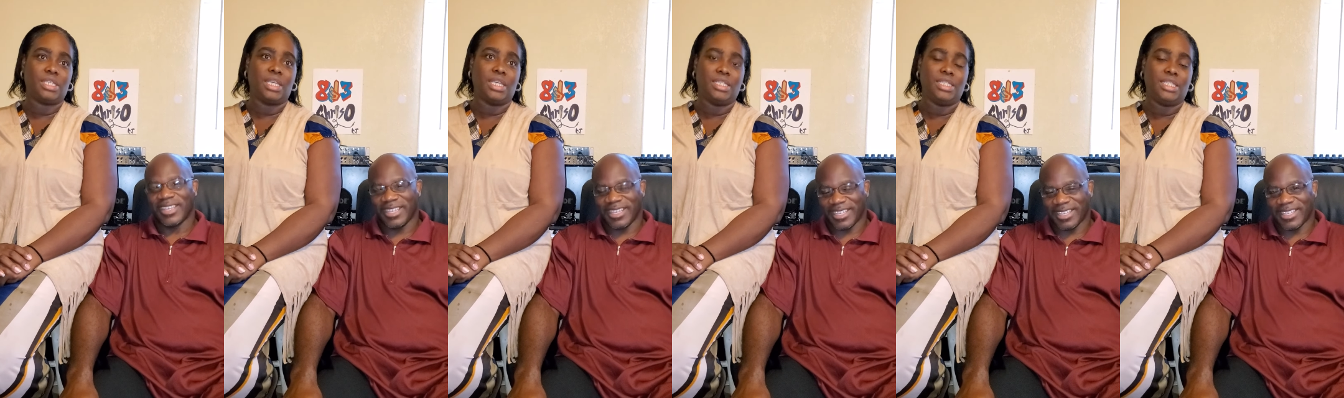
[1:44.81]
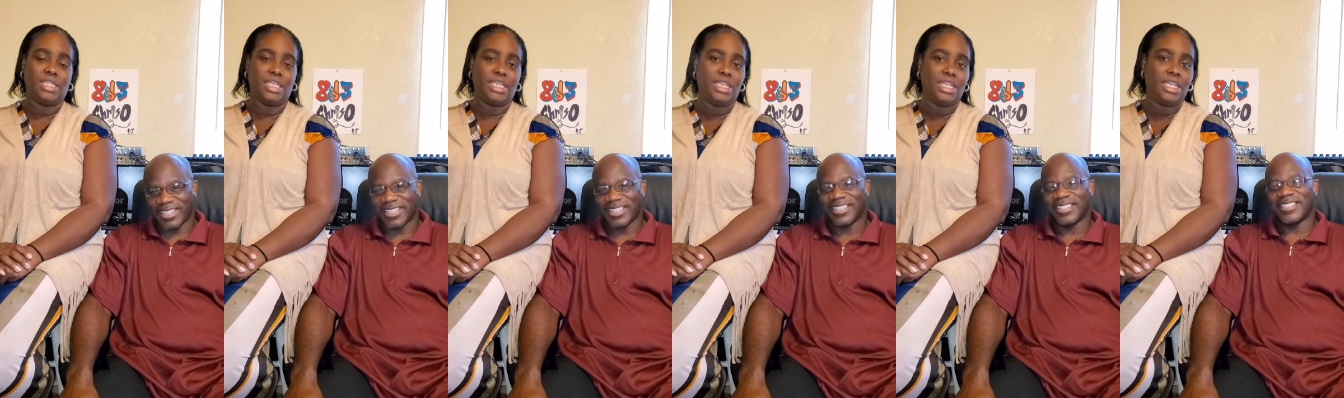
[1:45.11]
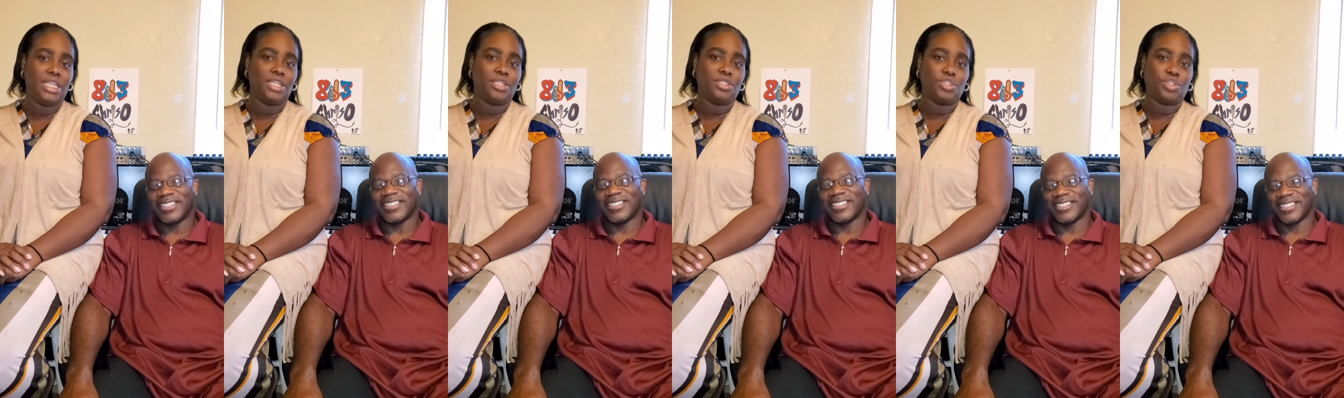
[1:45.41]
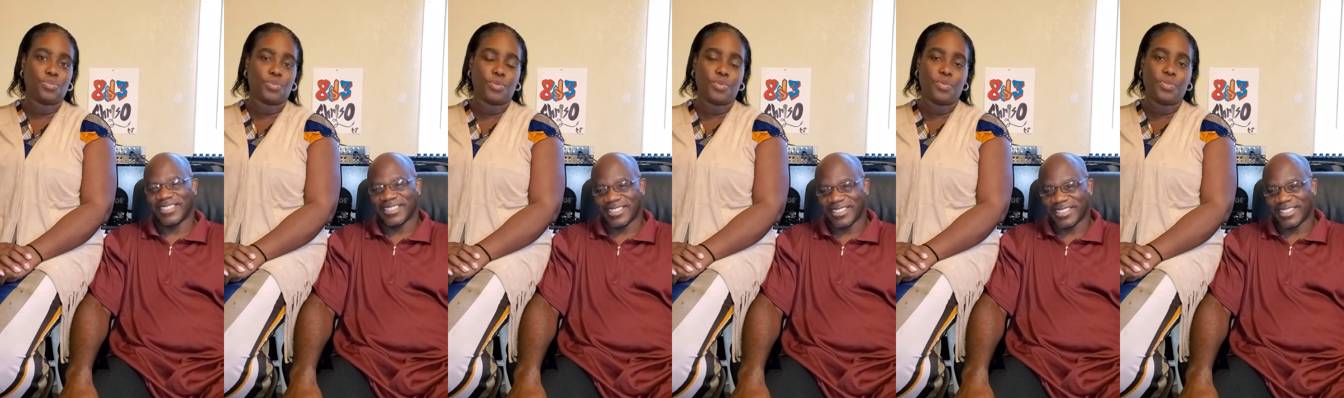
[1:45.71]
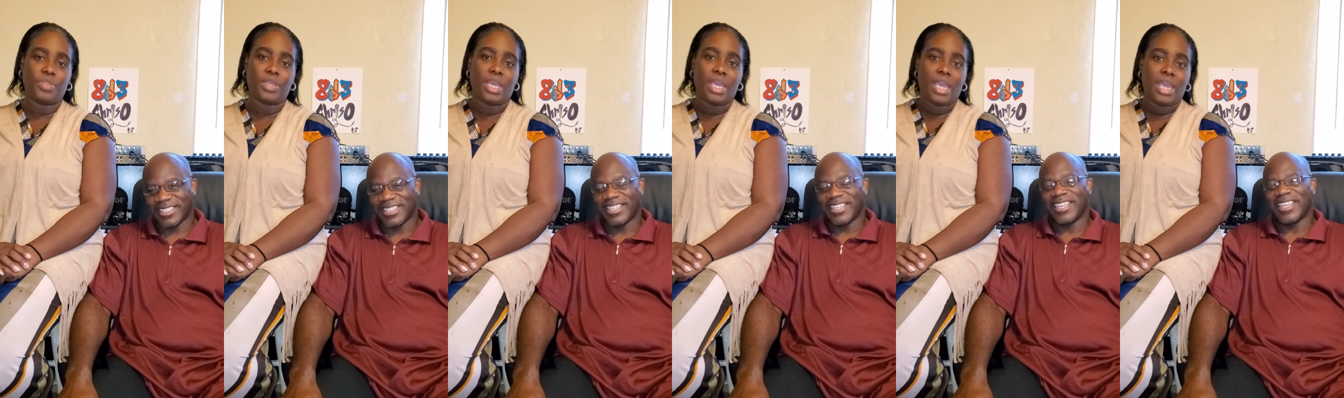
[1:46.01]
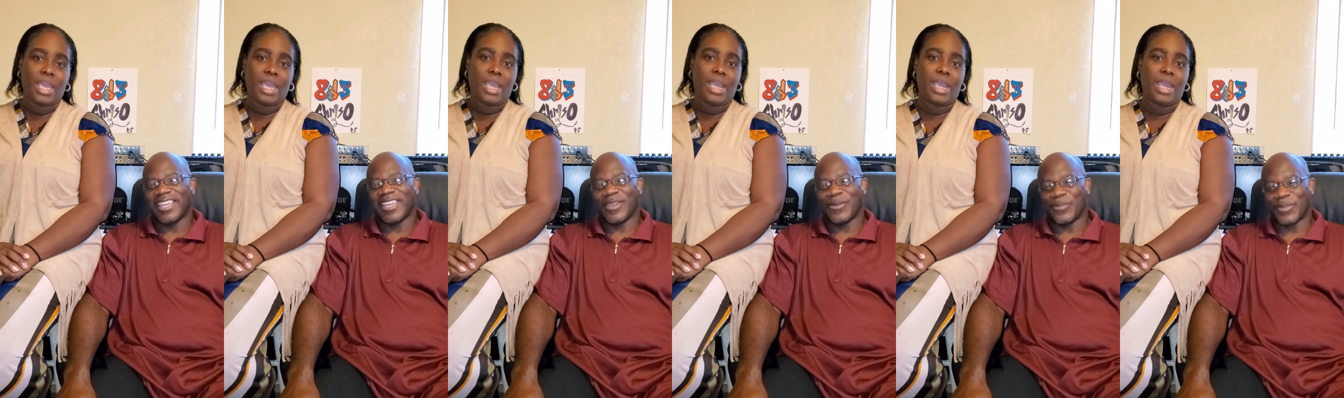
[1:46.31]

Speaker 1: indeed and truth. Amen.